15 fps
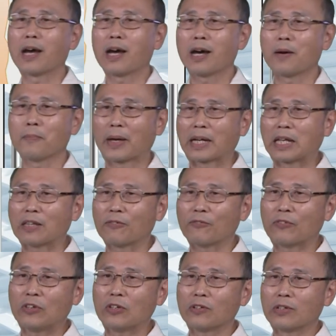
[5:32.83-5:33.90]
magnetic
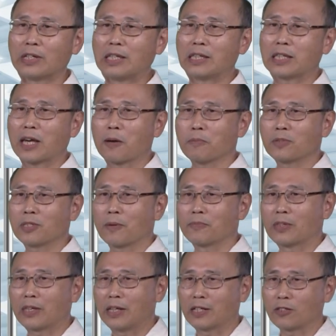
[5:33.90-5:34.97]
field in terms of
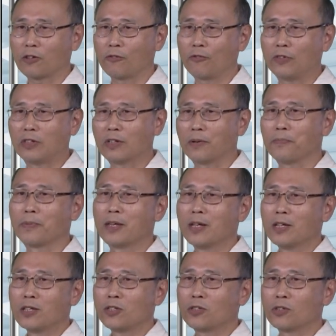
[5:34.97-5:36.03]
the electric field.
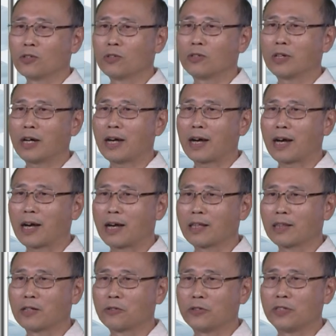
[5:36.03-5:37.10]
So
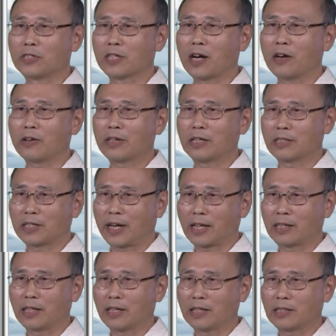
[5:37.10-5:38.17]
the result is
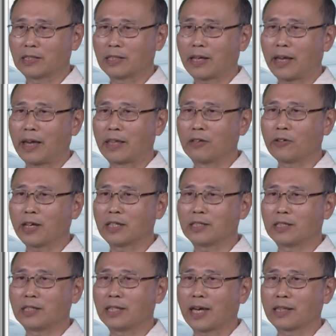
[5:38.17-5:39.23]
like this. And you can
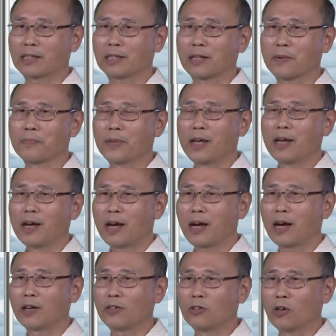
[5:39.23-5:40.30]
see that
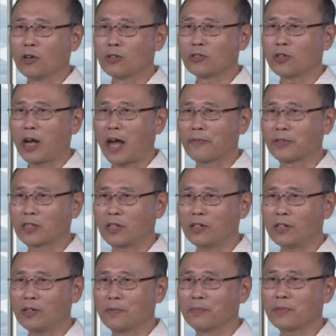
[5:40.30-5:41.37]
you also have a
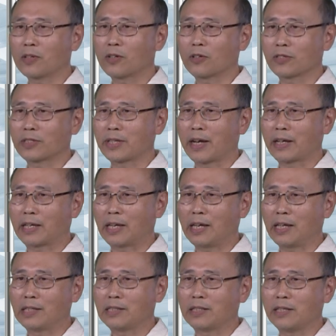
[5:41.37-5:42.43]
term cosine
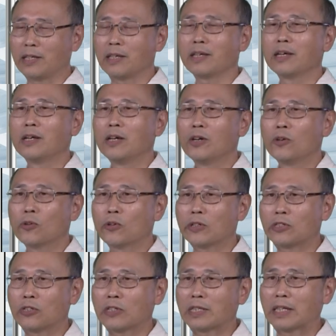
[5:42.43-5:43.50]
kz,
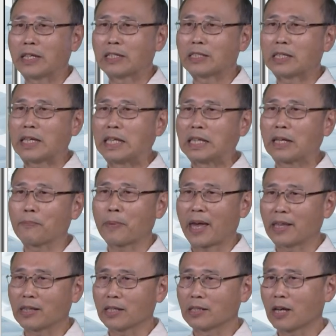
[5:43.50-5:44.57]
which is
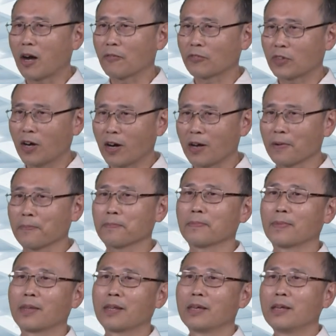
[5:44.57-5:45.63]
independent of time.
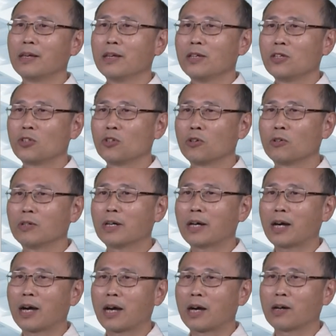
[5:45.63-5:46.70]
So
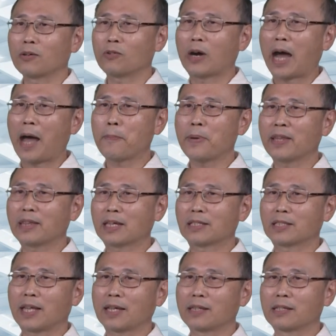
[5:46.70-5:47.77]
what happened
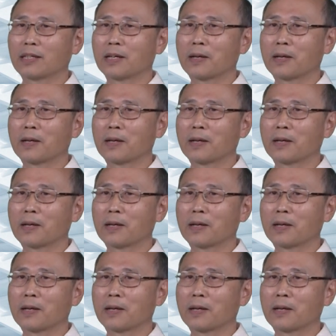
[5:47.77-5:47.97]
is that